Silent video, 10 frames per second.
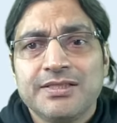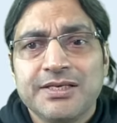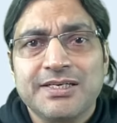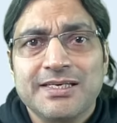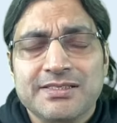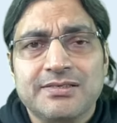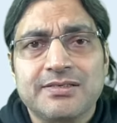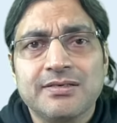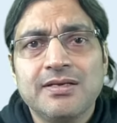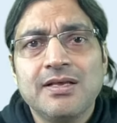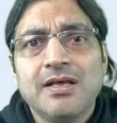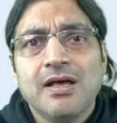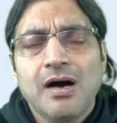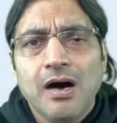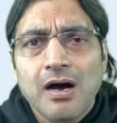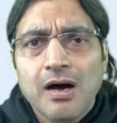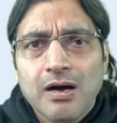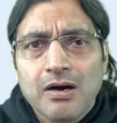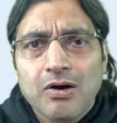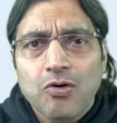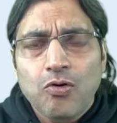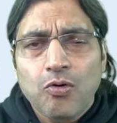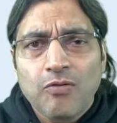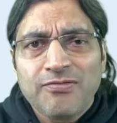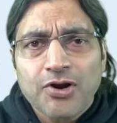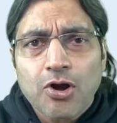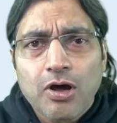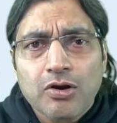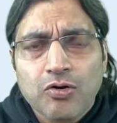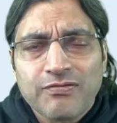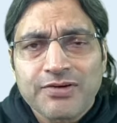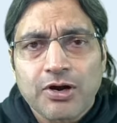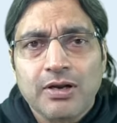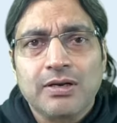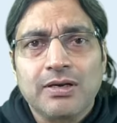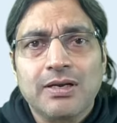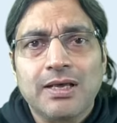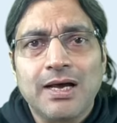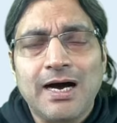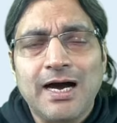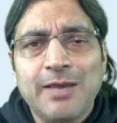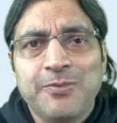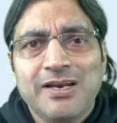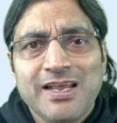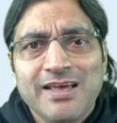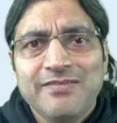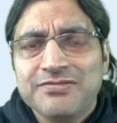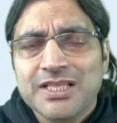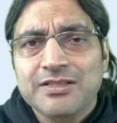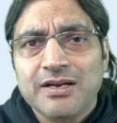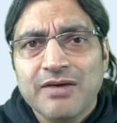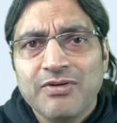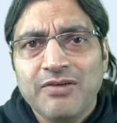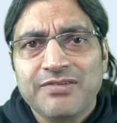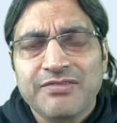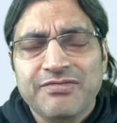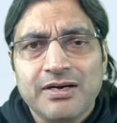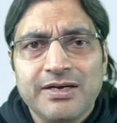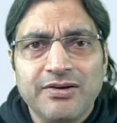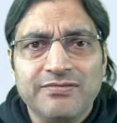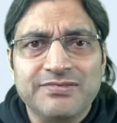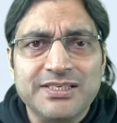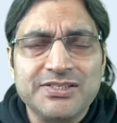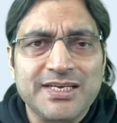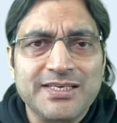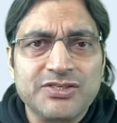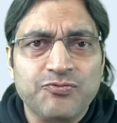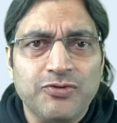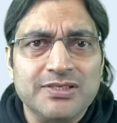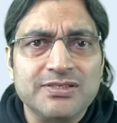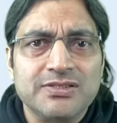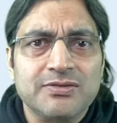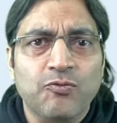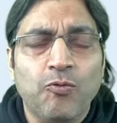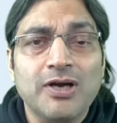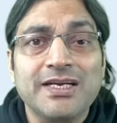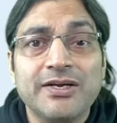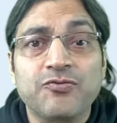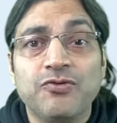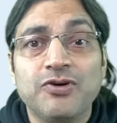the test. Uh, overall, I believe that the level of difficulty of this test was what it